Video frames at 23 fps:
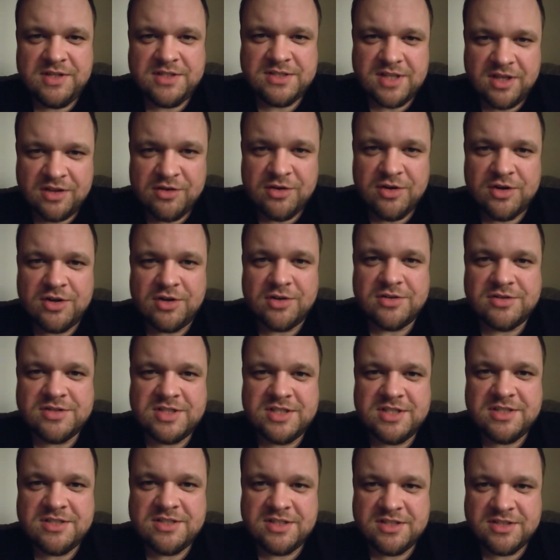of these other
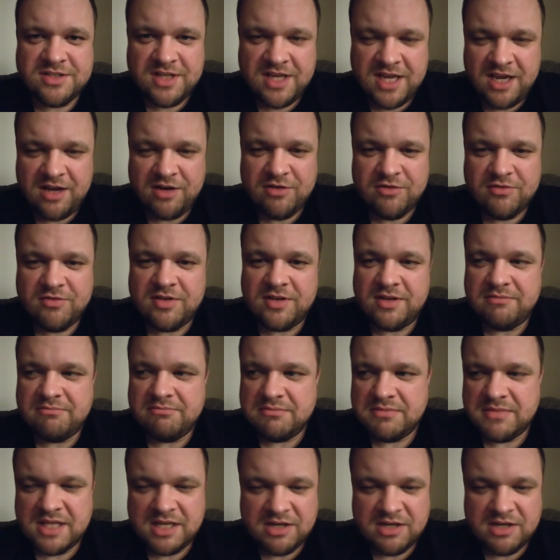currencies is a counterfeit.